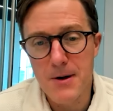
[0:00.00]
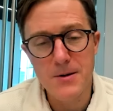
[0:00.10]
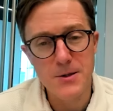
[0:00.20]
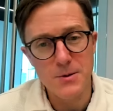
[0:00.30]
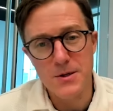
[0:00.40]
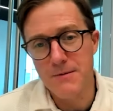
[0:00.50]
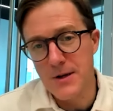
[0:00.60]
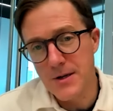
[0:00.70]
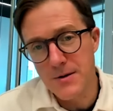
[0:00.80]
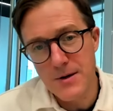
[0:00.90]
all sorts of
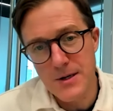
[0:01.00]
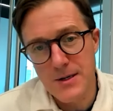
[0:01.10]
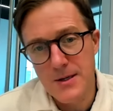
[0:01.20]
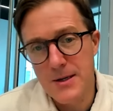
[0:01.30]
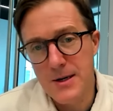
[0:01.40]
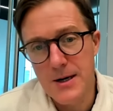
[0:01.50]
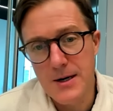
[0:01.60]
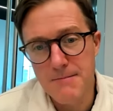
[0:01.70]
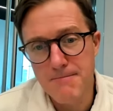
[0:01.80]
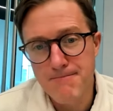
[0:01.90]
industries.
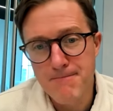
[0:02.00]
Um,